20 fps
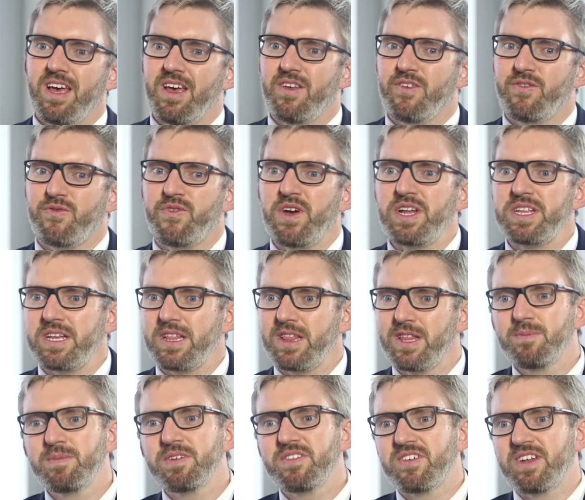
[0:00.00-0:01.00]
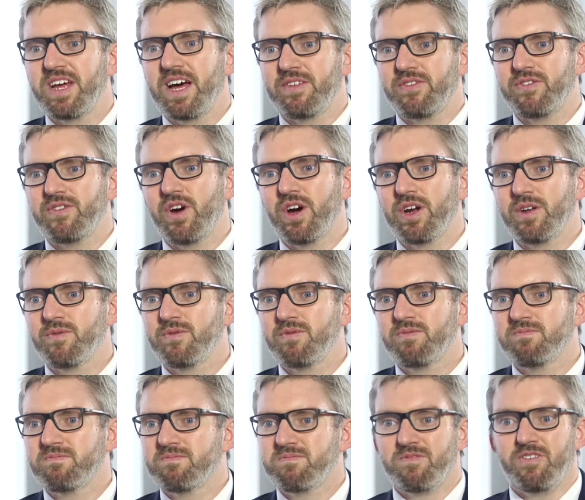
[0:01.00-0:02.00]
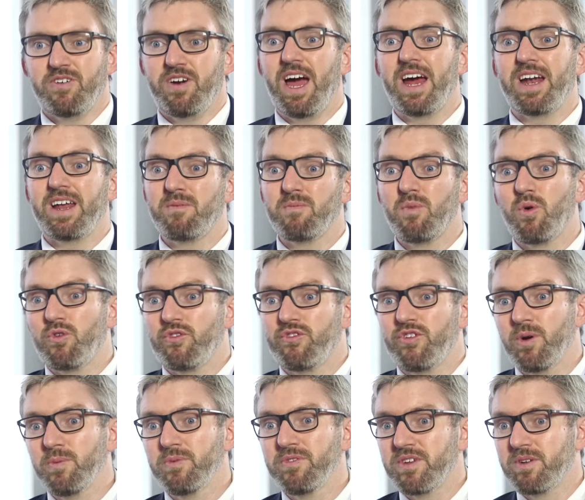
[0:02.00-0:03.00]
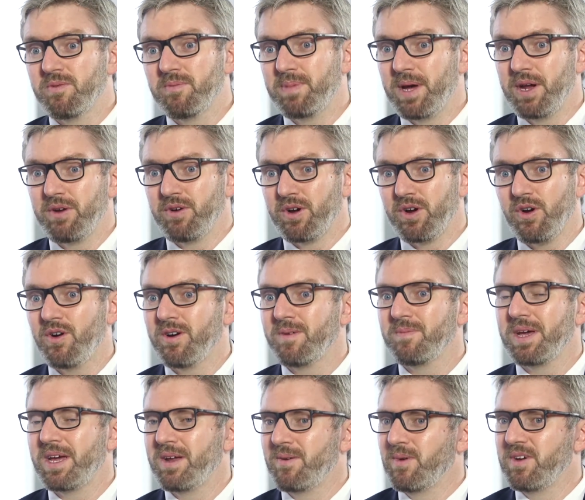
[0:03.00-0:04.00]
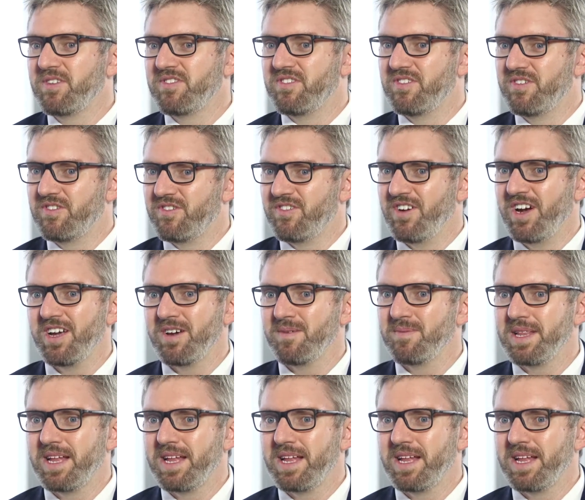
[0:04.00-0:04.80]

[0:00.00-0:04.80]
is fairly limited outside of creating more jobs and a better economy in Western Australia,